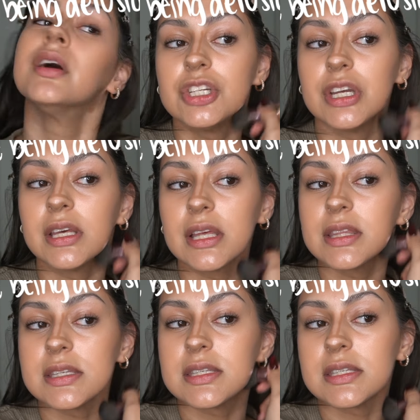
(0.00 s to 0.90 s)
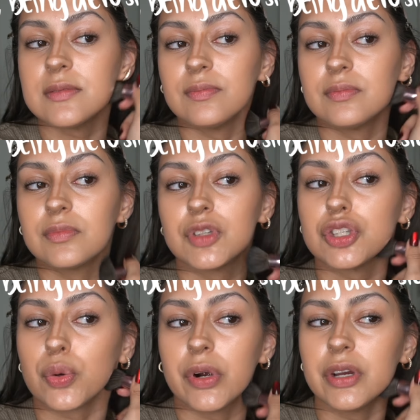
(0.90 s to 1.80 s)
She did like this
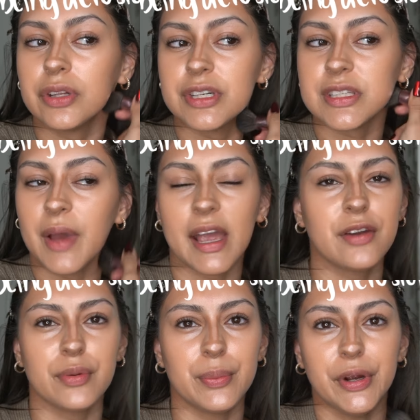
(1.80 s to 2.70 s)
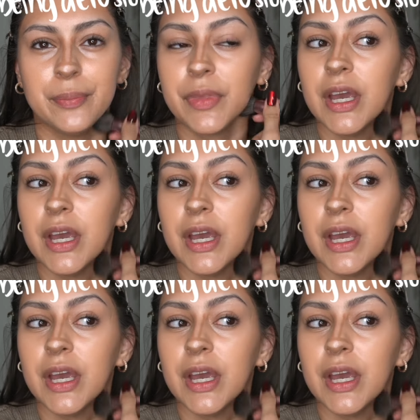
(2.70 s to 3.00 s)
tutorial or something. I can't remember.